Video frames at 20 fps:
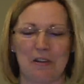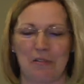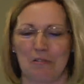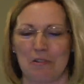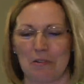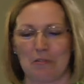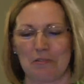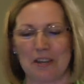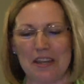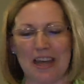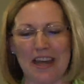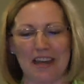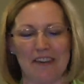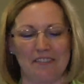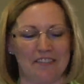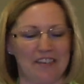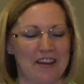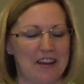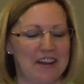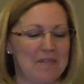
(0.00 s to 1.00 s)
Well, we
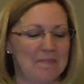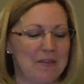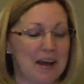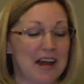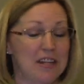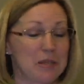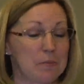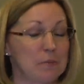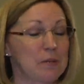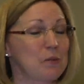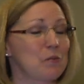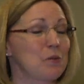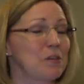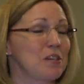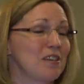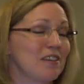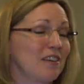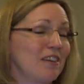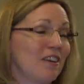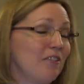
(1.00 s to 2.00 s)
have, hospice
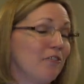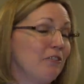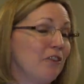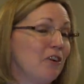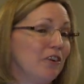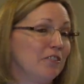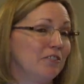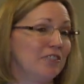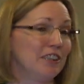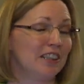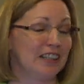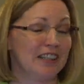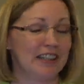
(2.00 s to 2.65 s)
was involved